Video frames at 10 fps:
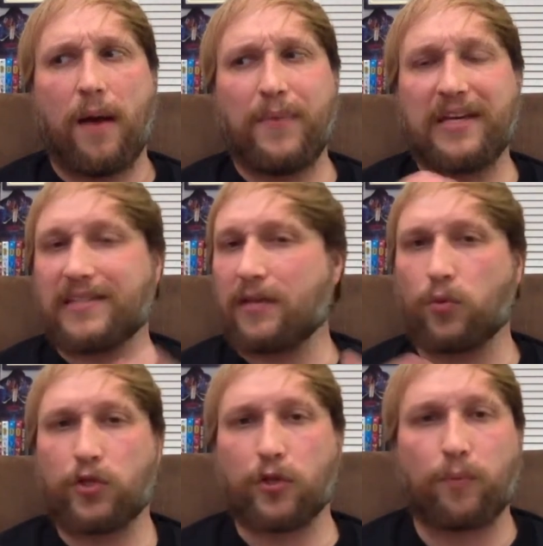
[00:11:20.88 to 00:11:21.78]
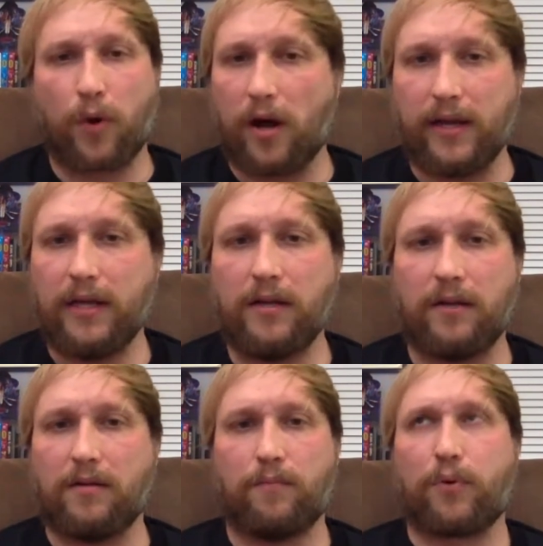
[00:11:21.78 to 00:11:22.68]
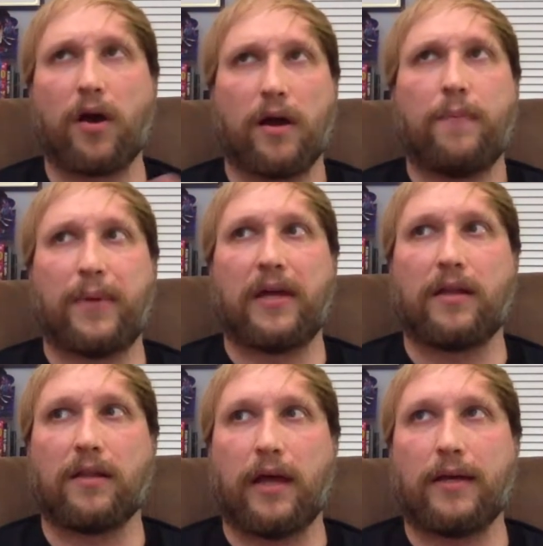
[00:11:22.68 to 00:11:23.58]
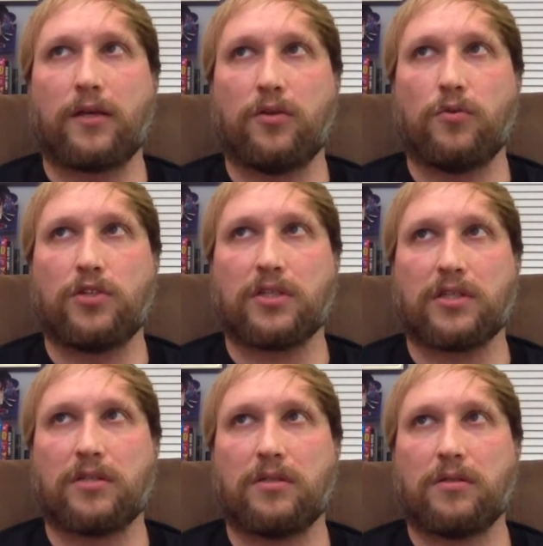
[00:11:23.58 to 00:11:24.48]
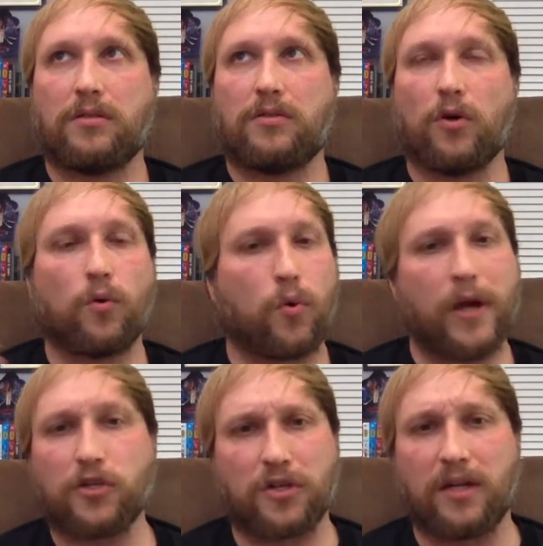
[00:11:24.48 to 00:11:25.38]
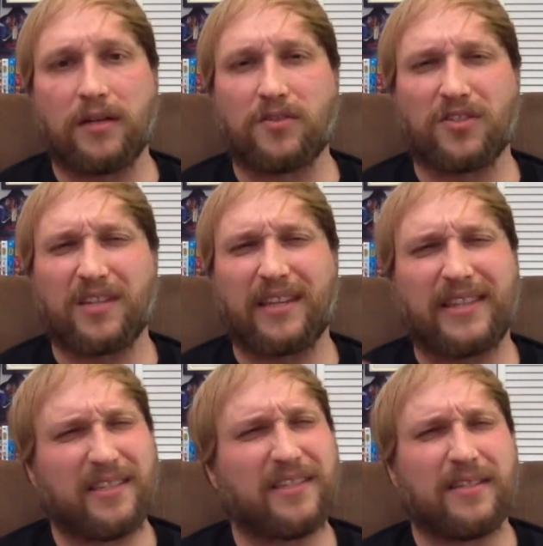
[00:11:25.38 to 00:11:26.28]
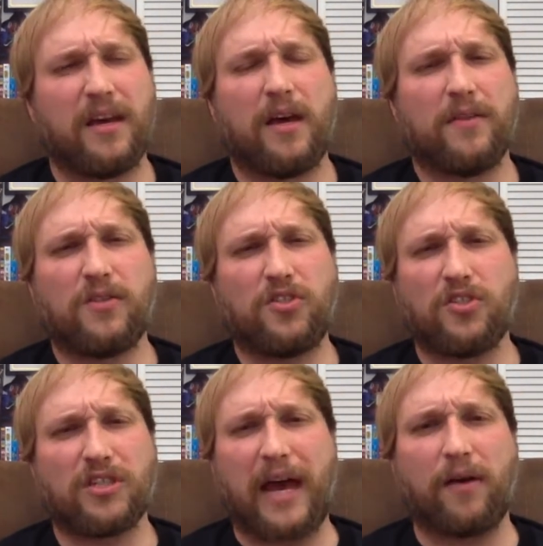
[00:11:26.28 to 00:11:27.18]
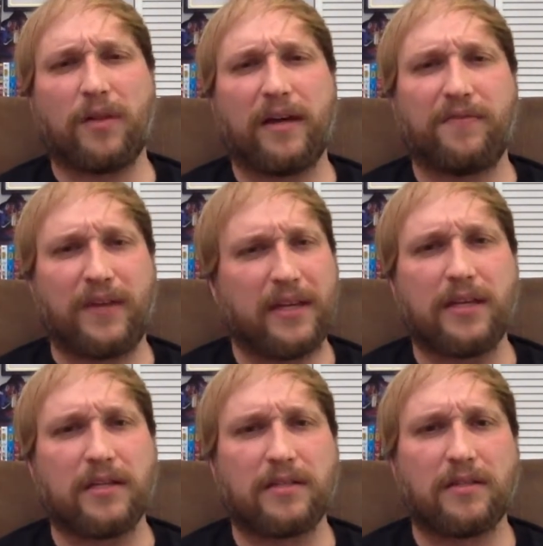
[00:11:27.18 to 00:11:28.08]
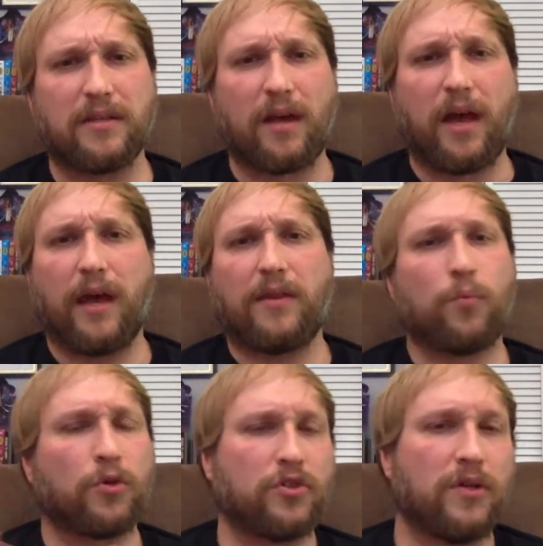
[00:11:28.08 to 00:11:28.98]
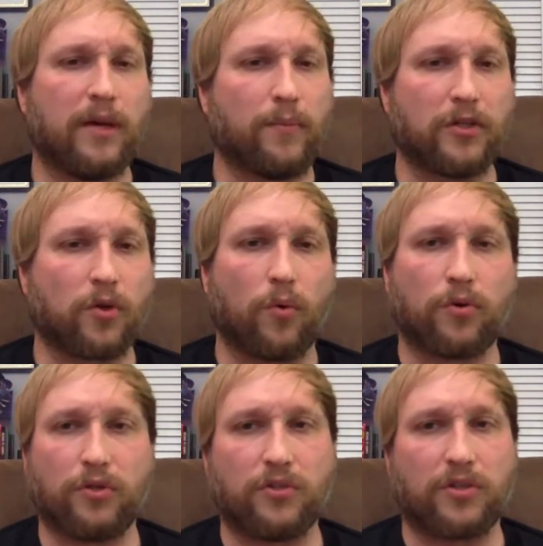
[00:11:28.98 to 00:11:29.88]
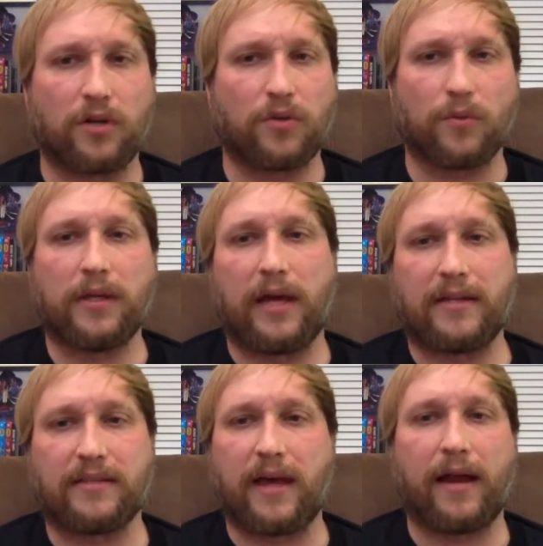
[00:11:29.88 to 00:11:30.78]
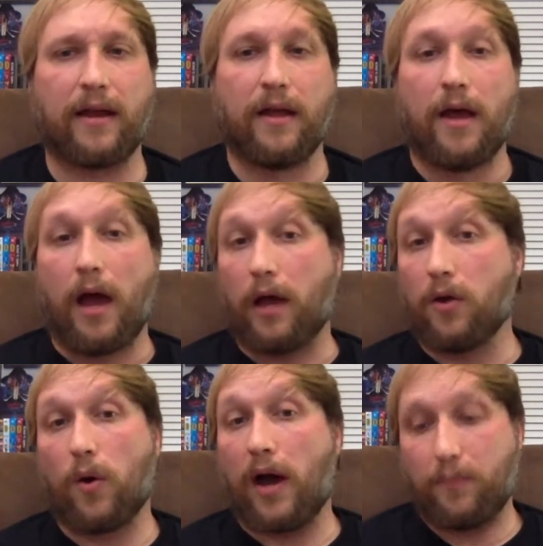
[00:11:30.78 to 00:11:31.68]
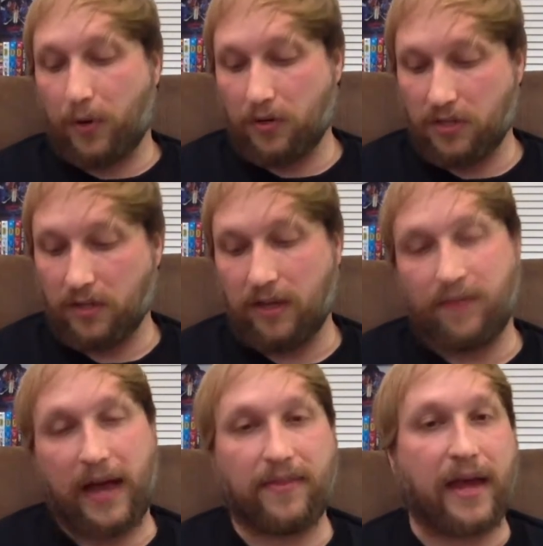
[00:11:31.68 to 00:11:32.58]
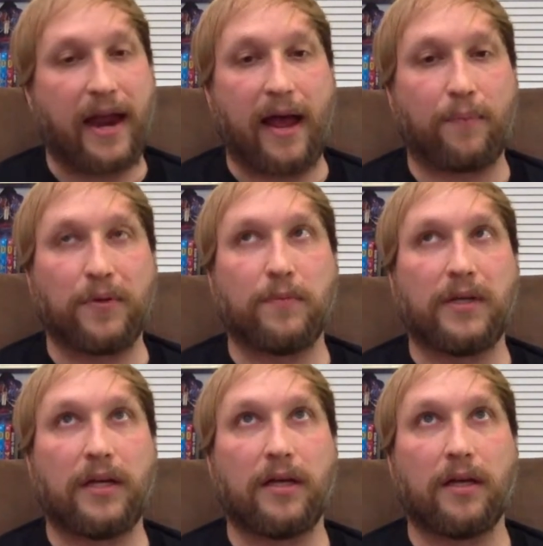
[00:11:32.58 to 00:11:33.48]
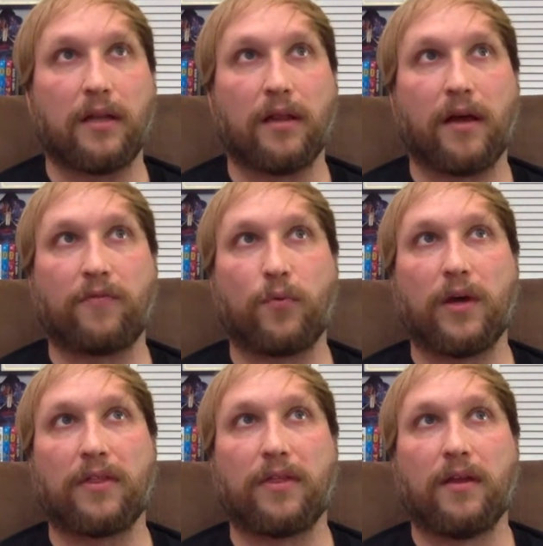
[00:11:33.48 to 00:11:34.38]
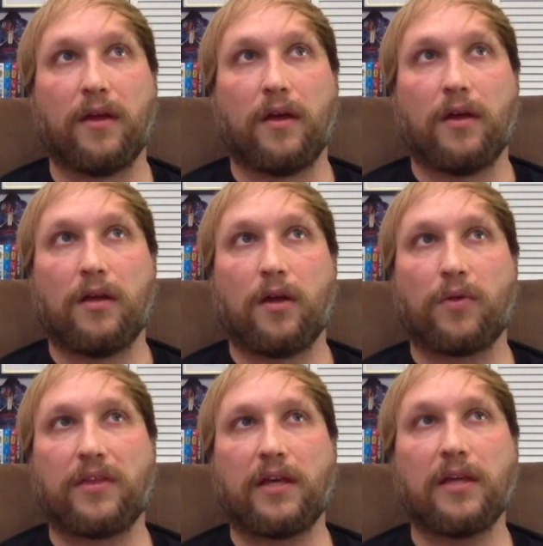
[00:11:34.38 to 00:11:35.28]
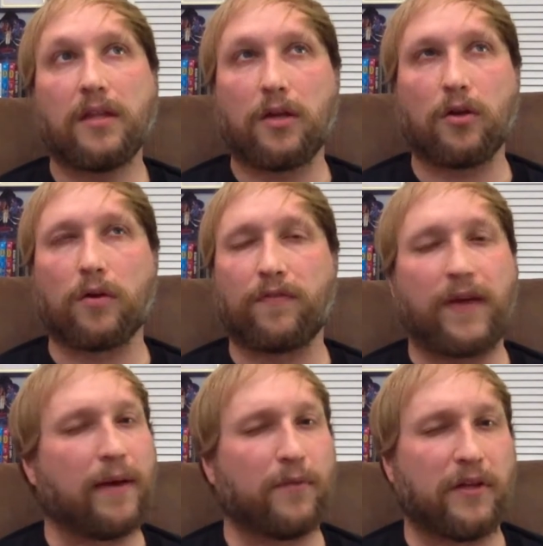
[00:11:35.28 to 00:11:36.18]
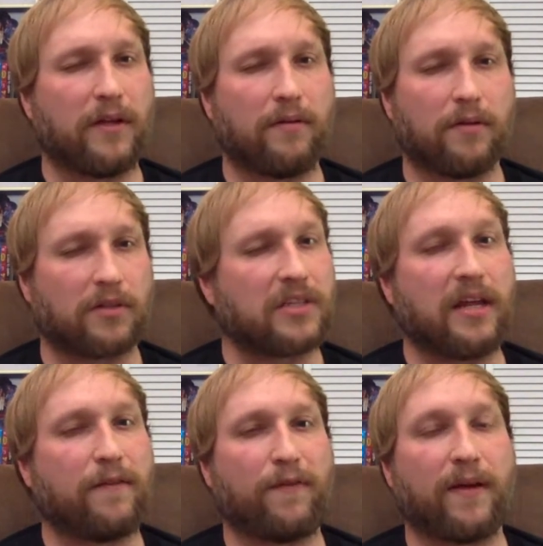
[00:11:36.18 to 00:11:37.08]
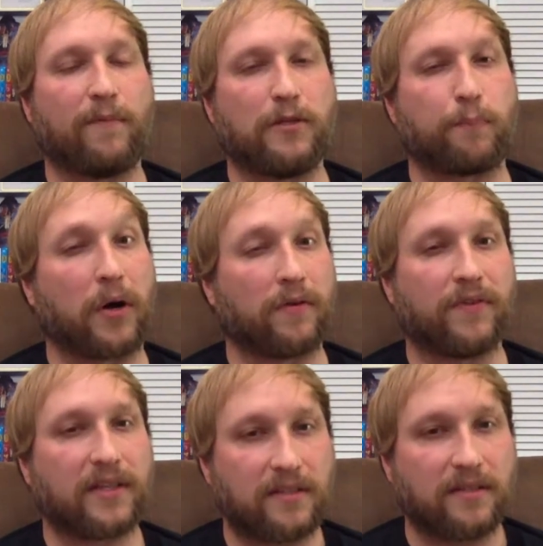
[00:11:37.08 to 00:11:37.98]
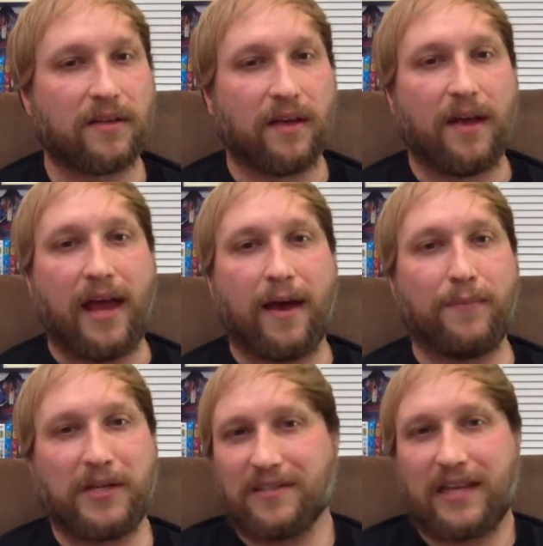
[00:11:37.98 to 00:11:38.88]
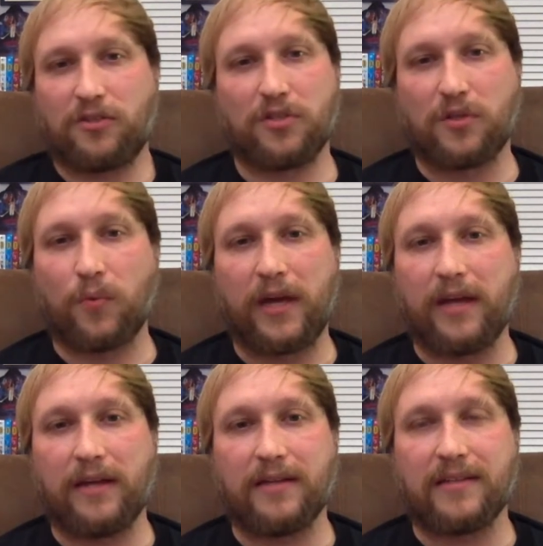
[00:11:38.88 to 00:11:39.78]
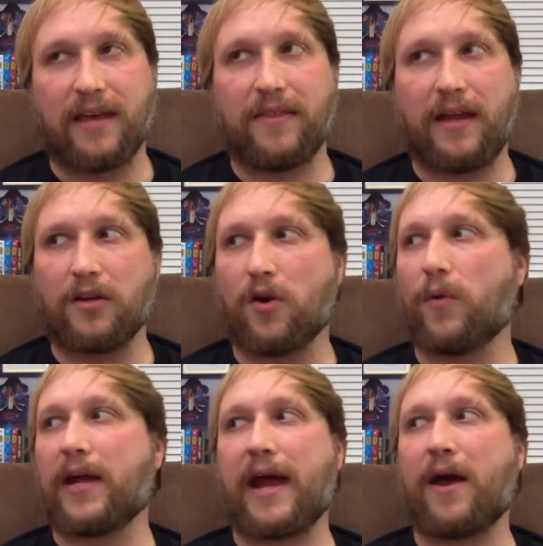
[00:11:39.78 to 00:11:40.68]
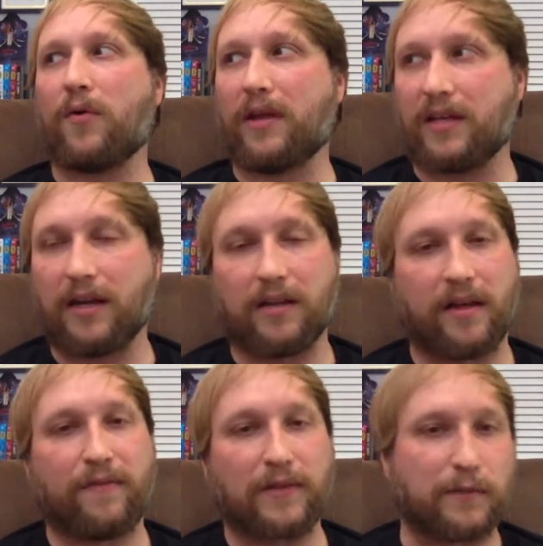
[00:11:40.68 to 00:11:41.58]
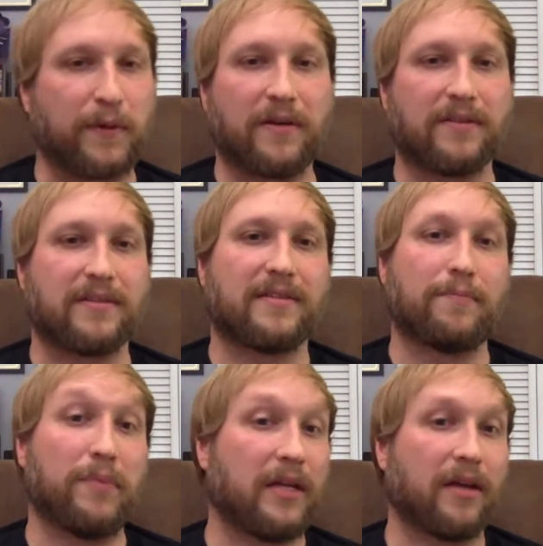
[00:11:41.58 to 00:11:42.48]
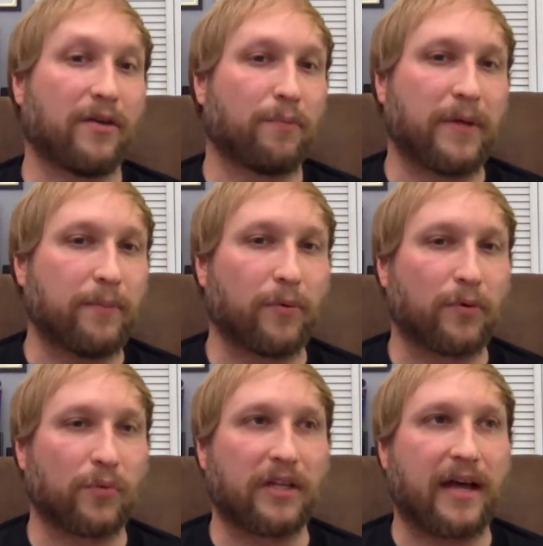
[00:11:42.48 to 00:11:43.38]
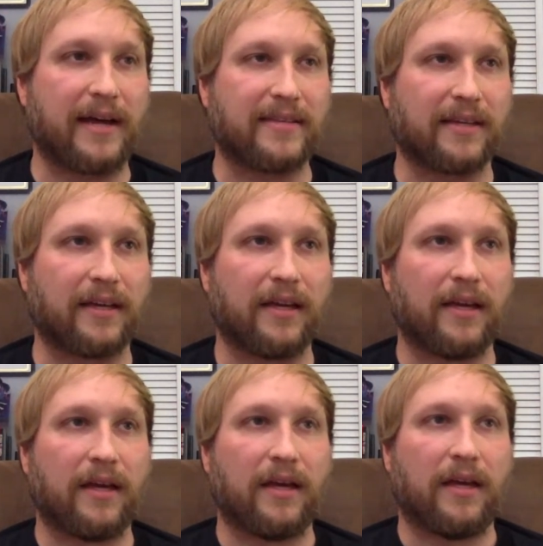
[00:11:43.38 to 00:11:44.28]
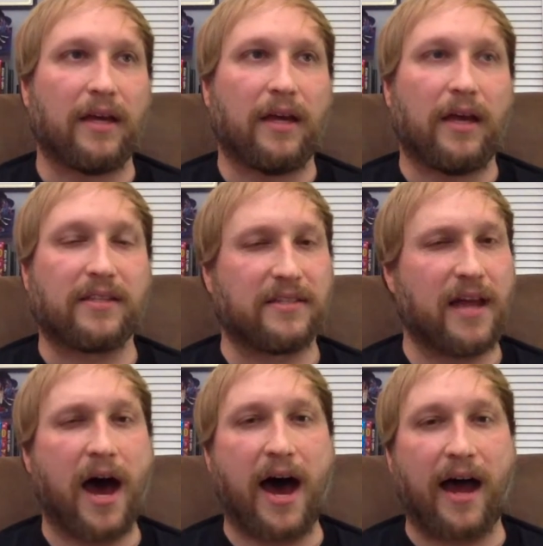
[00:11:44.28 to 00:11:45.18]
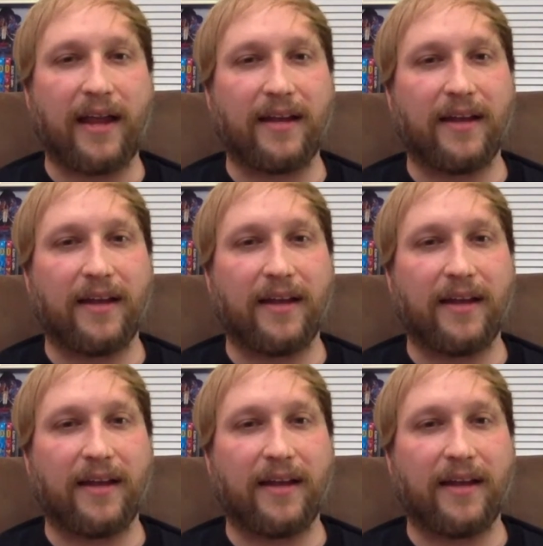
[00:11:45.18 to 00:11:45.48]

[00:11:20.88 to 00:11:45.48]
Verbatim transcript: because that's what you're brought up in. Like, you just don't question it. It's just like, this is just how life is. And then once you get much older, you start to realize that. I know I personally have had that happen to me in life with, you know, thinking that your family, your extended family is perfect, and because that's just the way it is. And then going out and getting life experiences and meeting other people and realizing it's not,